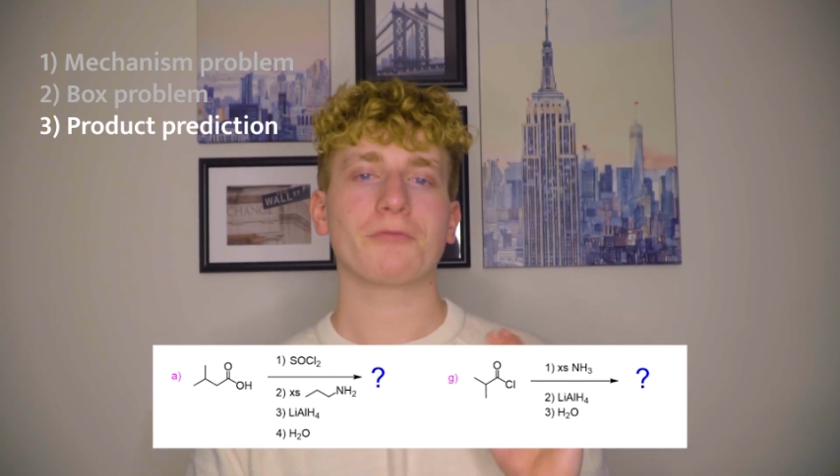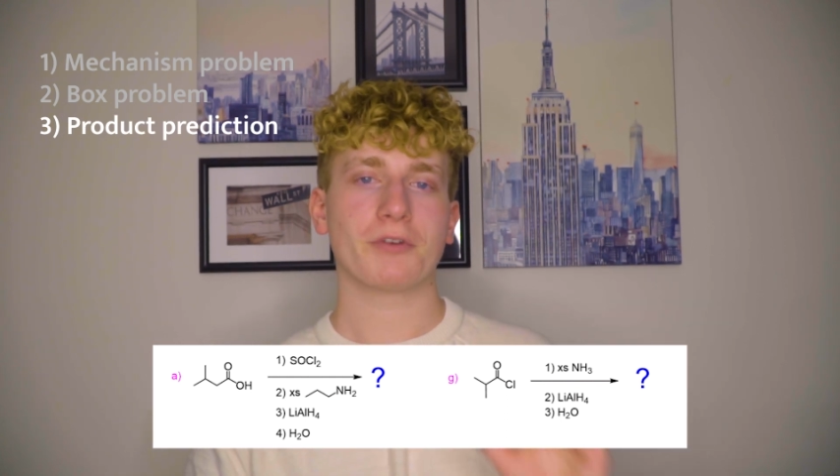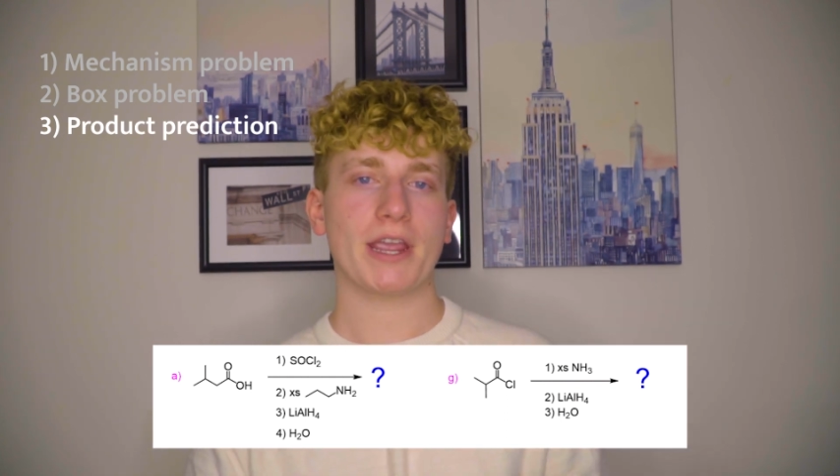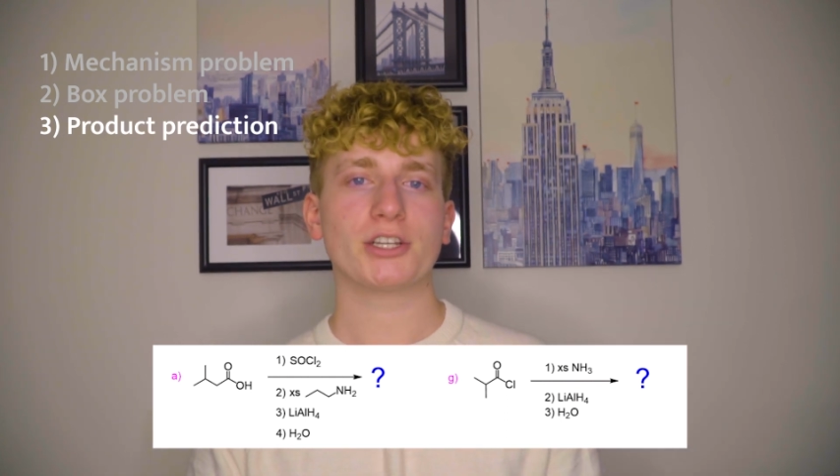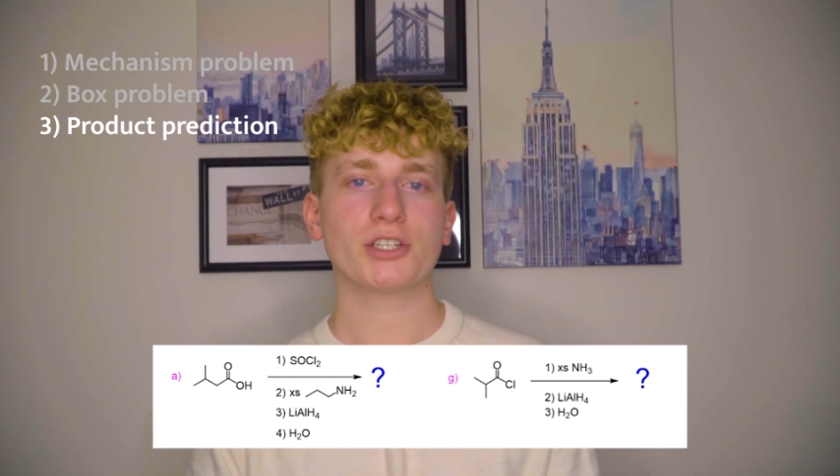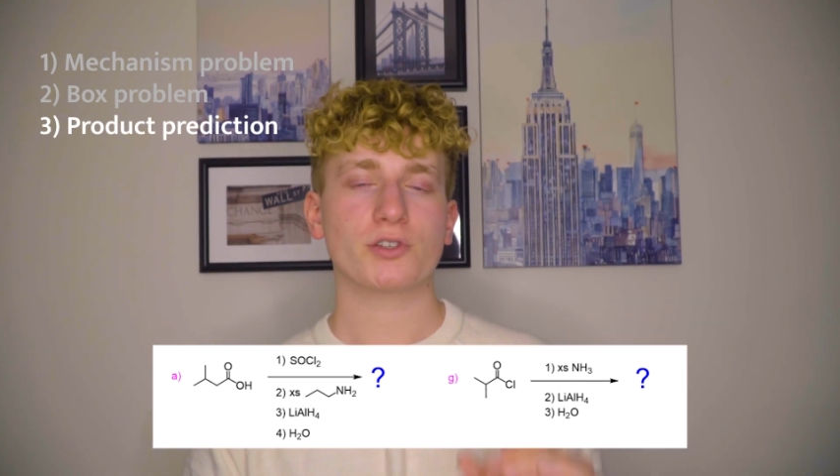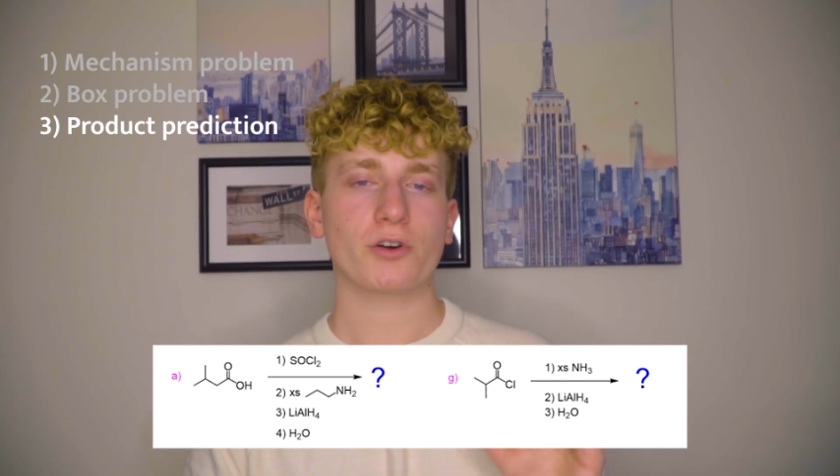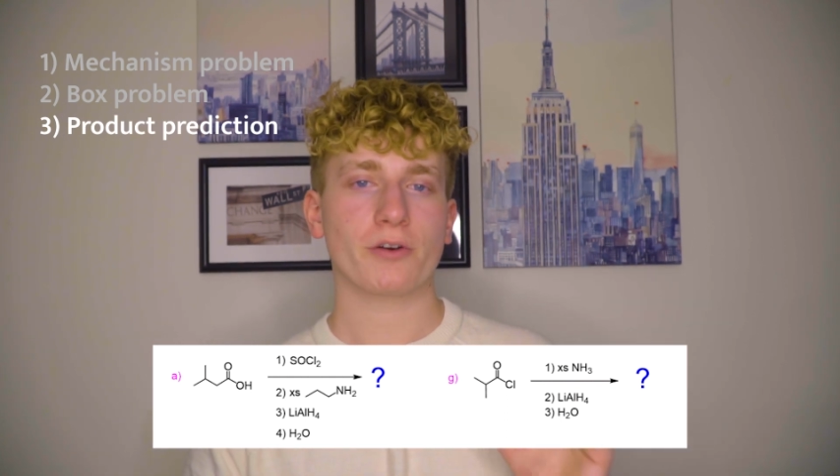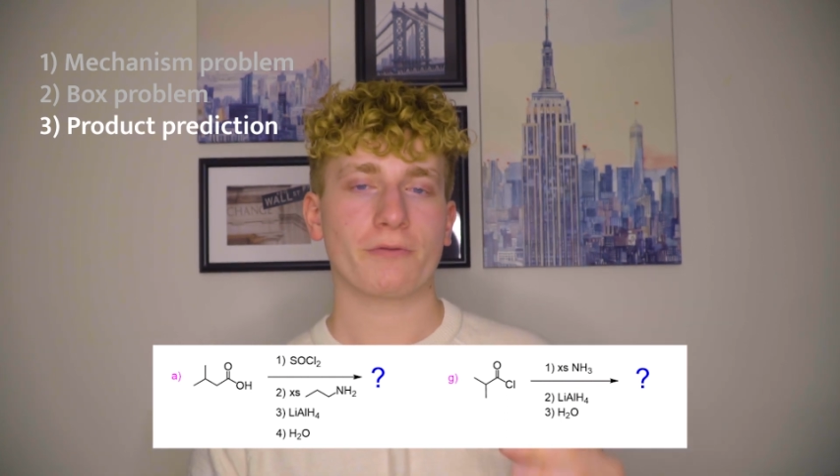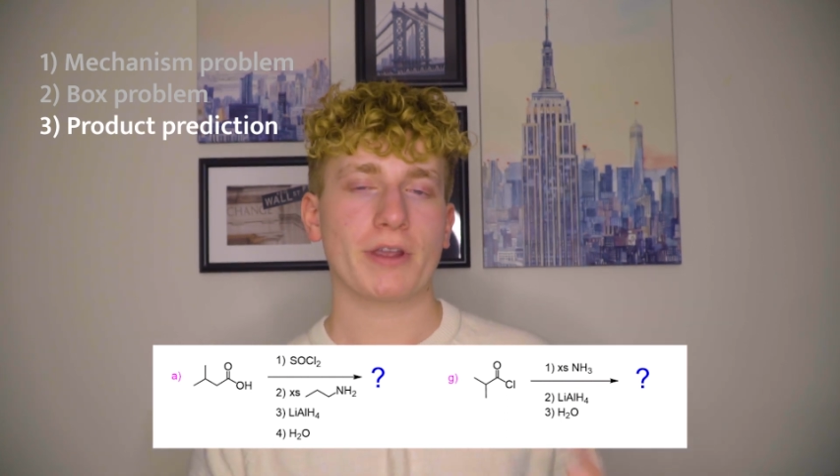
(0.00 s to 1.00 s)
reagents
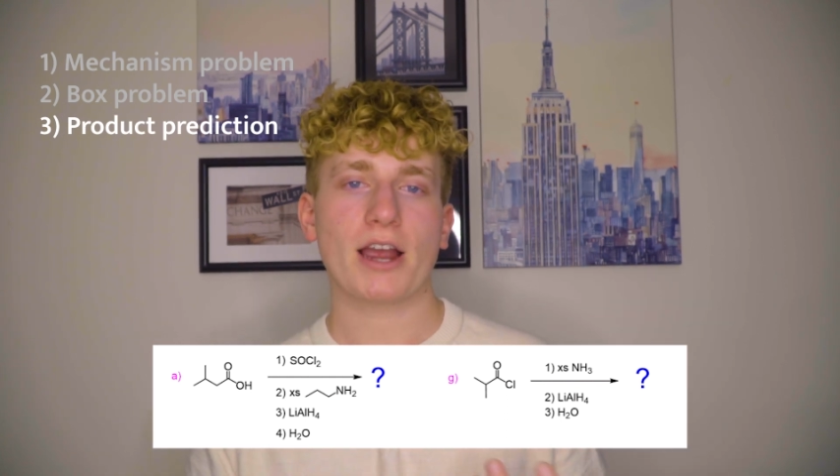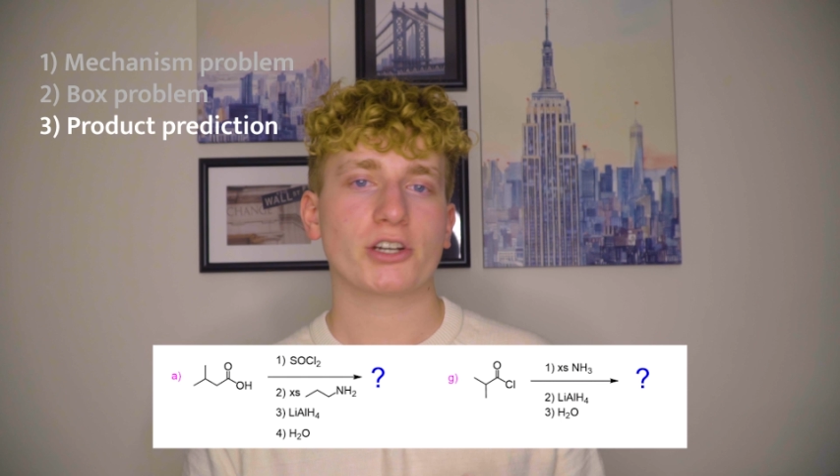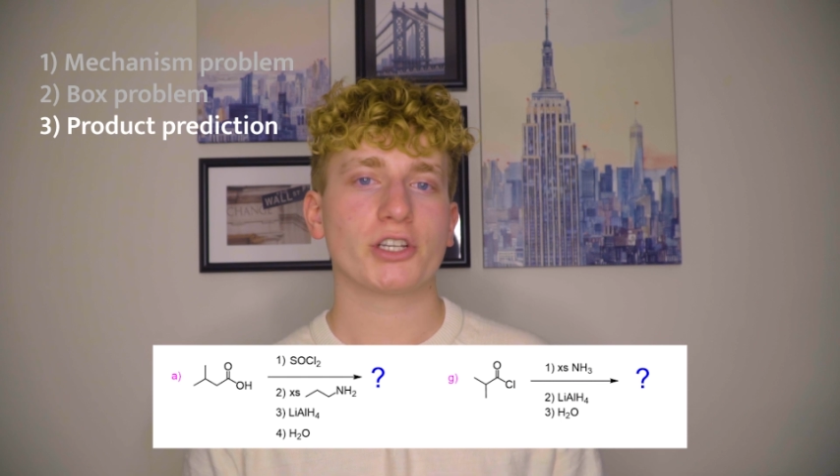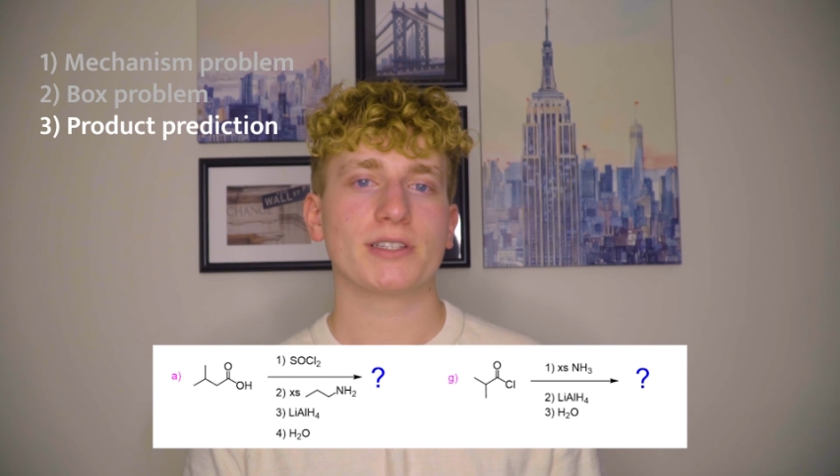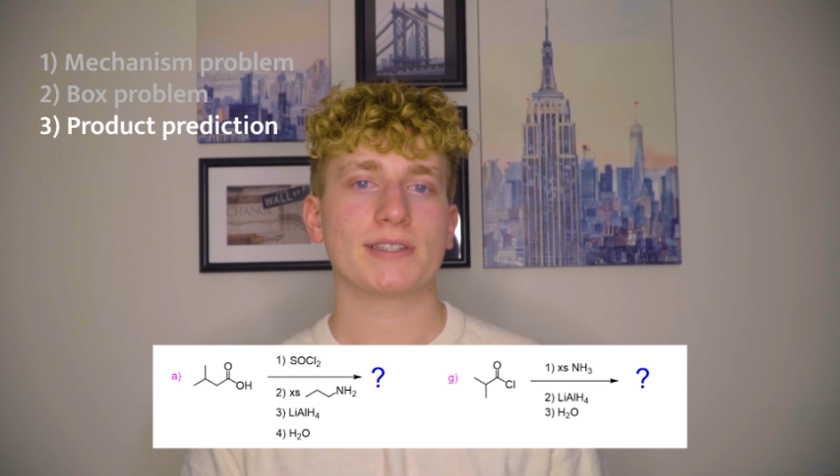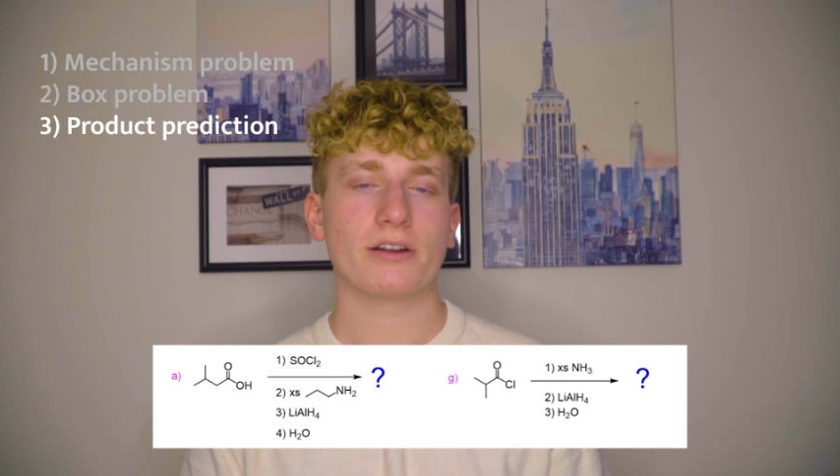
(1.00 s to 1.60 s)
or reactions